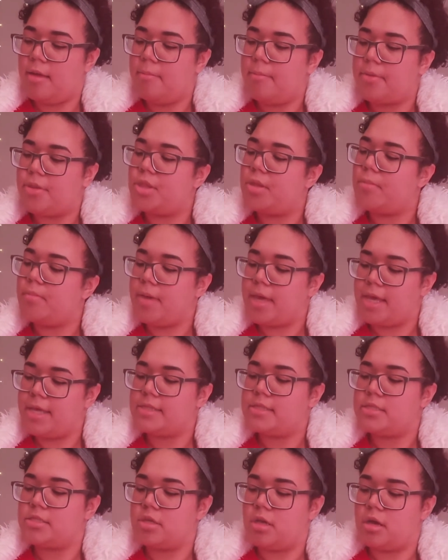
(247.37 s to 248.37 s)
but the
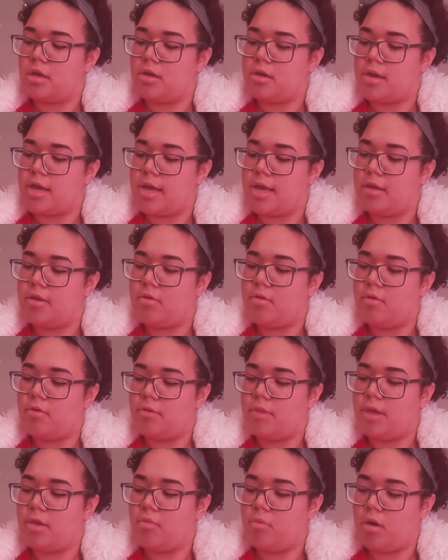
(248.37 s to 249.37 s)
man's daughter had
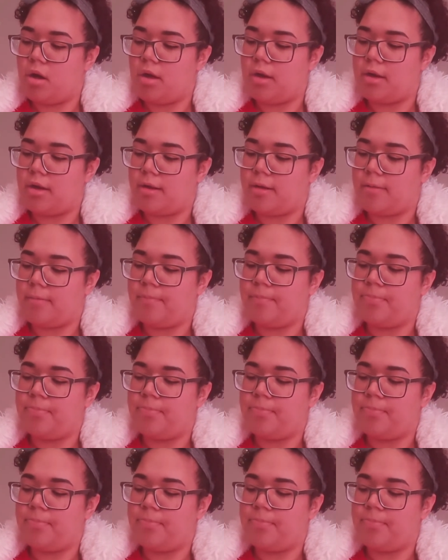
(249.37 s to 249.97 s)
only water.